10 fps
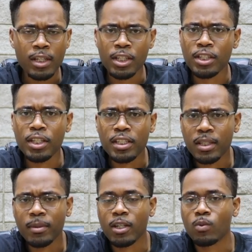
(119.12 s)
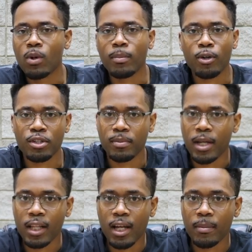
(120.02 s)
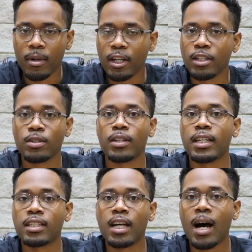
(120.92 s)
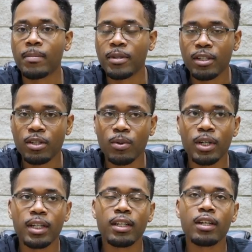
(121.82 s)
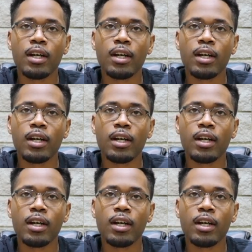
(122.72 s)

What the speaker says: just listening because one person made a lot of money, so they just hopped into it,